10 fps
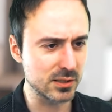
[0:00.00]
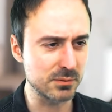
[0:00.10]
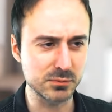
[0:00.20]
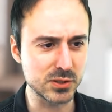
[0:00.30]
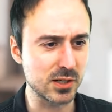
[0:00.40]

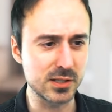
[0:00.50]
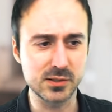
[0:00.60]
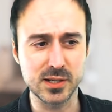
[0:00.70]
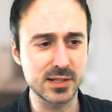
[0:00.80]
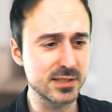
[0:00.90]
I'm sorry, I don't
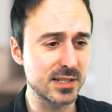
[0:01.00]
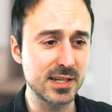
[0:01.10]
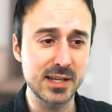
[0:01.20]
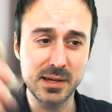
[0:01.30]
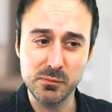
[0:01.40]
know how to say
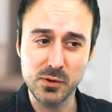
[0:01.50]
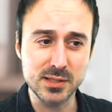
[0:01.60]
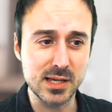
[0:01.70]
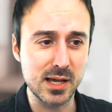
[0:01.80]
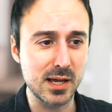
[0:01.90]
that name. What's
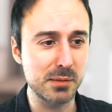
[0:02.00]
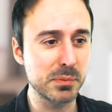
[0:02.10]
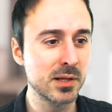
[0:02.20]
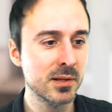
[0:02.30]
up?